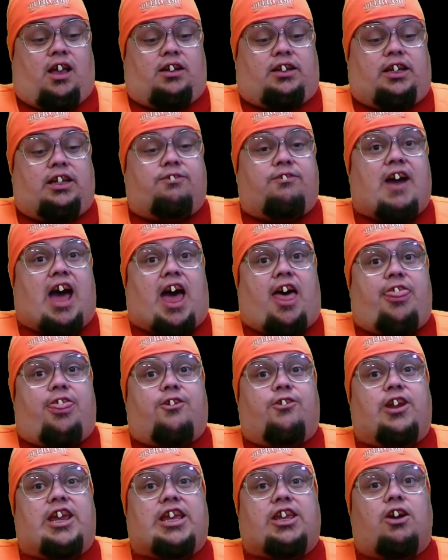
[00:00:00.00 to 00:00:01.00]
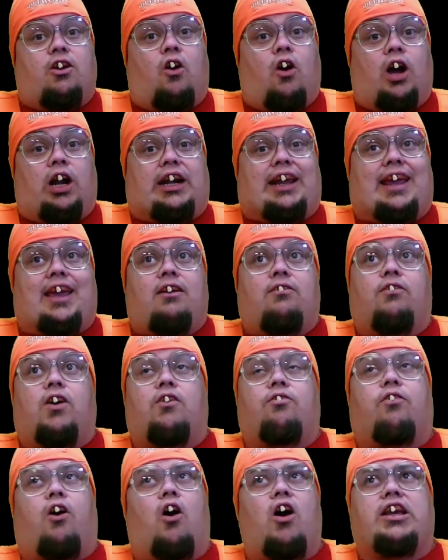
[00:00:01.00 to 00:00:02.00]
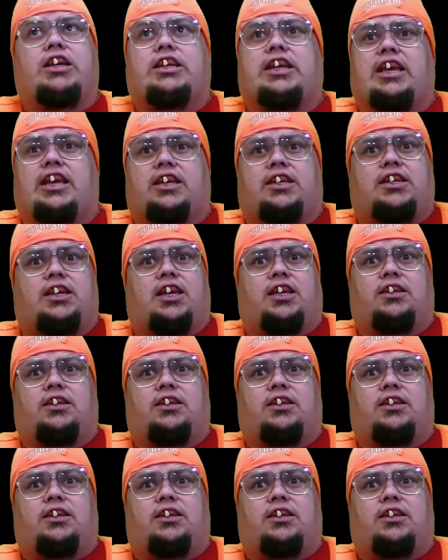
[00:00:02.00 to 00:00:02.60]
She's about 320, but boy, she's